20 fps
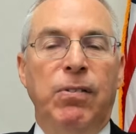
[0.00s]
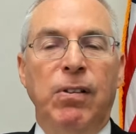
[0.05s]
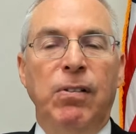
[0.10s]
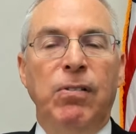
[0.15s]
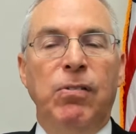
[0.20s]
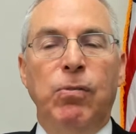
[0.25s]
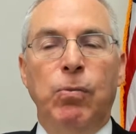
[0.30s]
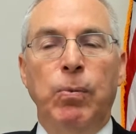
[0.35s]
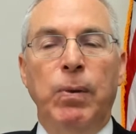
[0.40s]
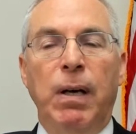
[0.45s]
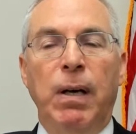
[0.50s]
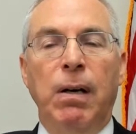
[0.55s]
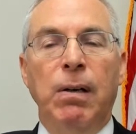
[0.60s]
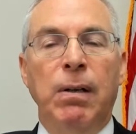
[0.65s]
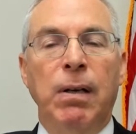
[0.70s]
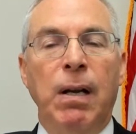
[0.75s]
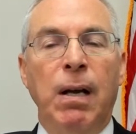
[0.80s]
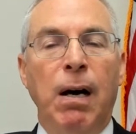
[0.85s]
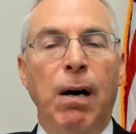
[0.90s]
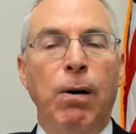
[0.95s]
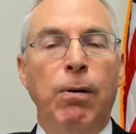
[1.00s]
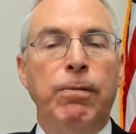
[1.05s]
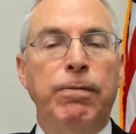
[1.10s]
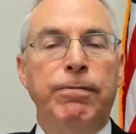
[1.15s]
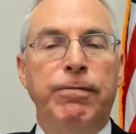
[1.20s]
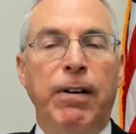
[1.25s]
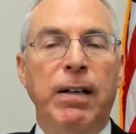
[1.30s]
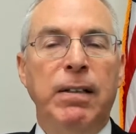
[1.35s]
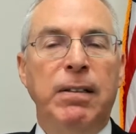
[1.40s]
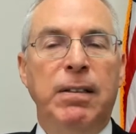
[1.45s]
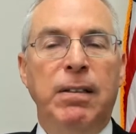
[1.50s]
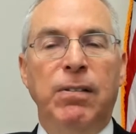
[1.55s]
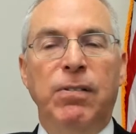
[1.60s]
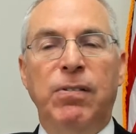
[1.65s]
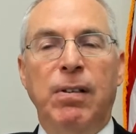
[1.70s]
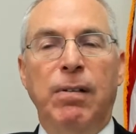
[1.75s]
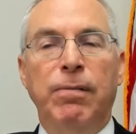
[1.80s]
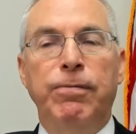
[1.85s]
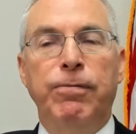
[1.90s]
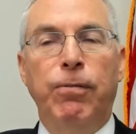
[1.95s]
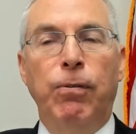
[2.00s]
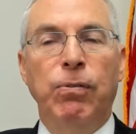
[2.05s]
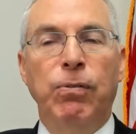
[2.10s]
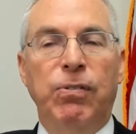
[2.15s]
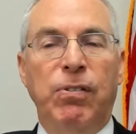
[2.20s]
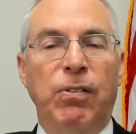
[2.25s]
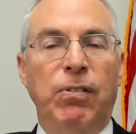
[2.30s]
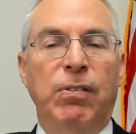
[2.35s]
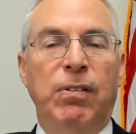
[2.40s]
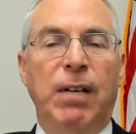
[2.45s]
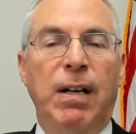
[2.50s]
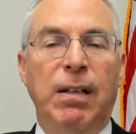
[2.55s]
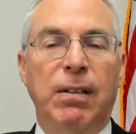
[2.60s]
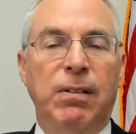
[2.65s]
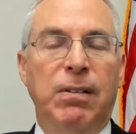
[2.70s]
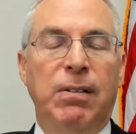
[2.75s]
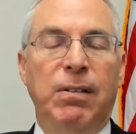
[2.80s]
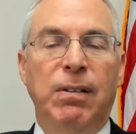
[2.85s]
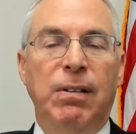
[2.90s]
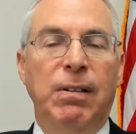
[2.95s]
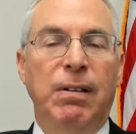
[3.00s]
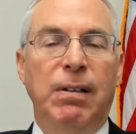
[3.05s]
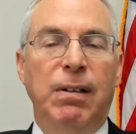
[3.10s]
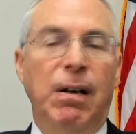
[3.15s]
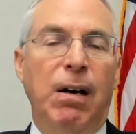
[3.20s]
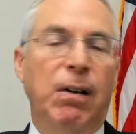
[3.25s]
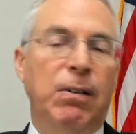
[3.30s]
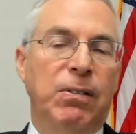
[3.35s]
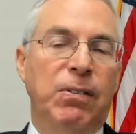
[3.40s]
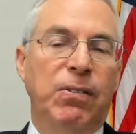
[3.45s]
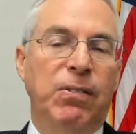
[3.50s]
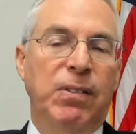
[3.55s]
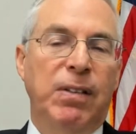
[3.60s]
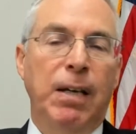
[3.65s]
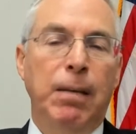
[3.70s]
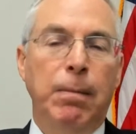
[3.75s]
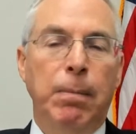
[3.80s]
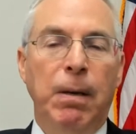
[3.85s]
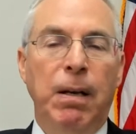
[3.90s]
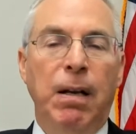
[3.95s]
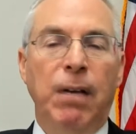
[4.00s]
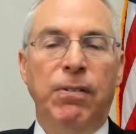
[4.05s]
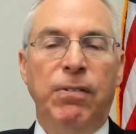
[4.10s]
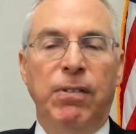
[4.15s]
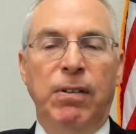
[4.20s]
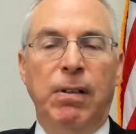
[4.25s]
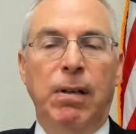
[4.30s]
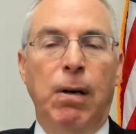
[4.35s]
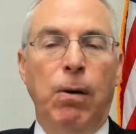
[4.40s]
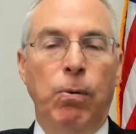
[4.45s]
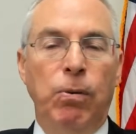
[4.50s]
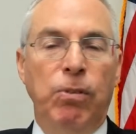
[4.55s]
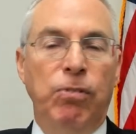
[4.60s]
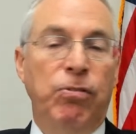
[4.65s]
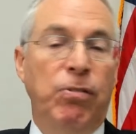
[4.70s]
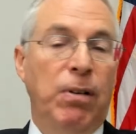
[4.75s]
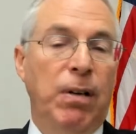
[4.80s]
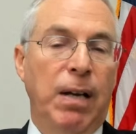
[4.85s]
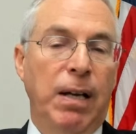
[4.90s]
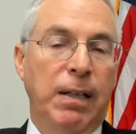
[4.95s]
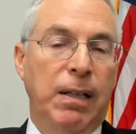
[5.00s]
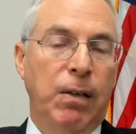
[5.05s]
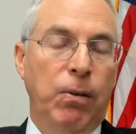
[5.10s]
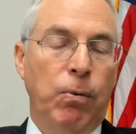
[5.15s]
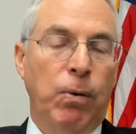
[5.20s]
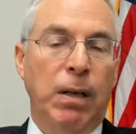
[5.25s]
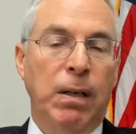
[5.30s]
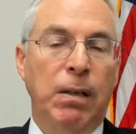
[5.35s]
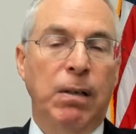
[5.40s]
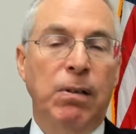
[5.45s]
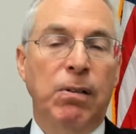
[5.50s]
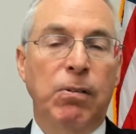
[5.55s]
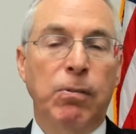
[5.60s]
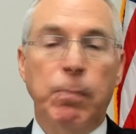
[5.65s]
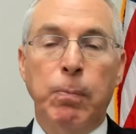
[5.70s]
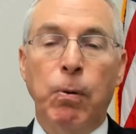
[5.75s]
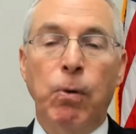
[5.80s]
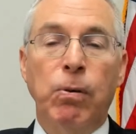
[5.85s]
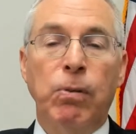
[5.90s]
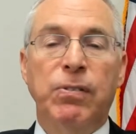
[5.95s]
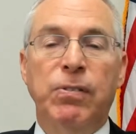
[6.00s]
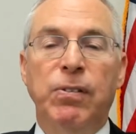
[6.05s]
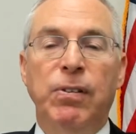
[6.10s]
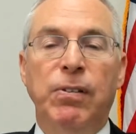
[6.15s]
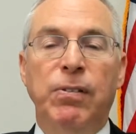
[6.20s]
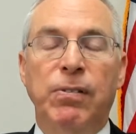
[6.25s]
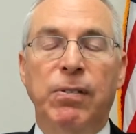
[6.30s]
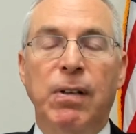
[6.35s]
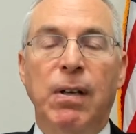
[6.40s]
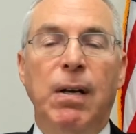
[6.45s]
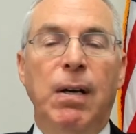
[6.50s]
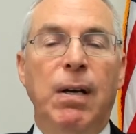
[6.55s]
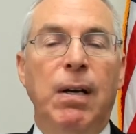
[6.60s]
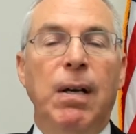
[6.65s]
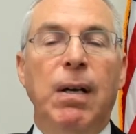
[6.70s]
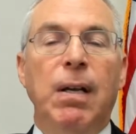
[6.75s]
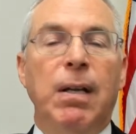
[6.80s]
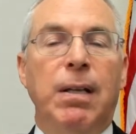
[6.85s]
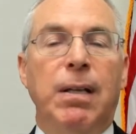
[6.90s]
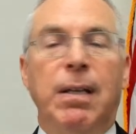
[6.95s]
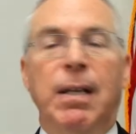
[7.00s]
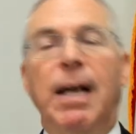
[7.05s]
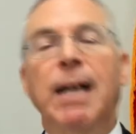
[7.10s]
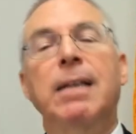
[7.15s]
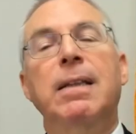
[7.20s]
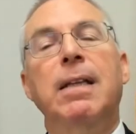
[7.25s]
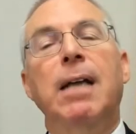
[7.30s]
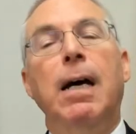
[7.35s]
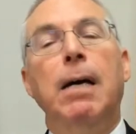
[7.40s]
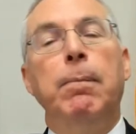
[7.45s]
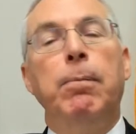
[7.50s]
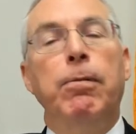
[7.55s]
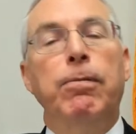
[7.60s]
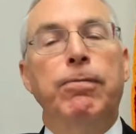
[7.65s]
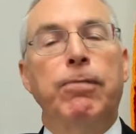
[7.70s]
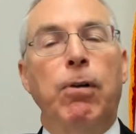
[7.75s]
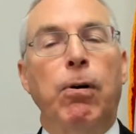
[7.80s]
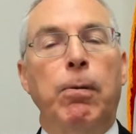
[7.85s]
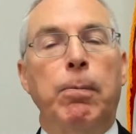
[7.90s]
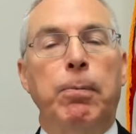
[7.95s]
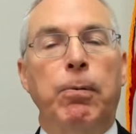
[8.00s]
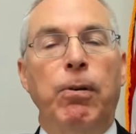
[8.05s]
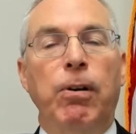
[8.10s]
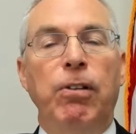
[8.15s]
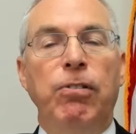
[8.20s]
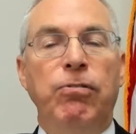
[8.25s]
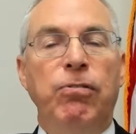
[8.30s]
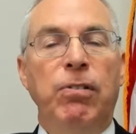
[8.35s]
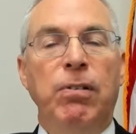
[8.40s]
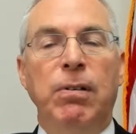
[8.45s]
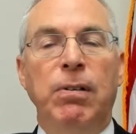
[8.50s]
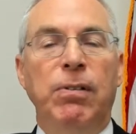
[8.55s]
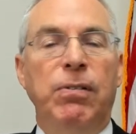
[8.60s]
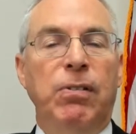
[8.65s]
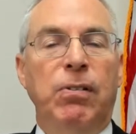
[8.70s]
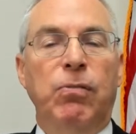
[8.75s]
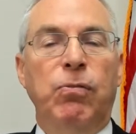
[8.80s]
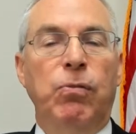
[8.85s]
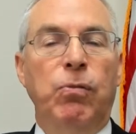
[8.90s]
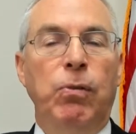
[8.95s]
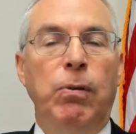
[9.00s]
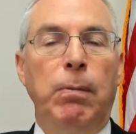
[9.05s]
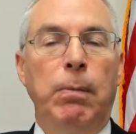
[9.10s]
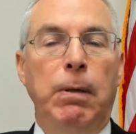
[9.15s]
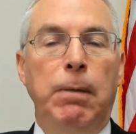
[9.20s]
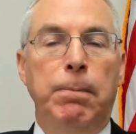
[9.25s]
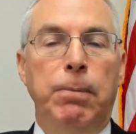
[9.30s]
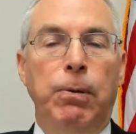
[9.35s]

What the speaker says: since we are now fighting some forces that are destabilizing our region, like Iran and its proxies, that type of cooperation is extremely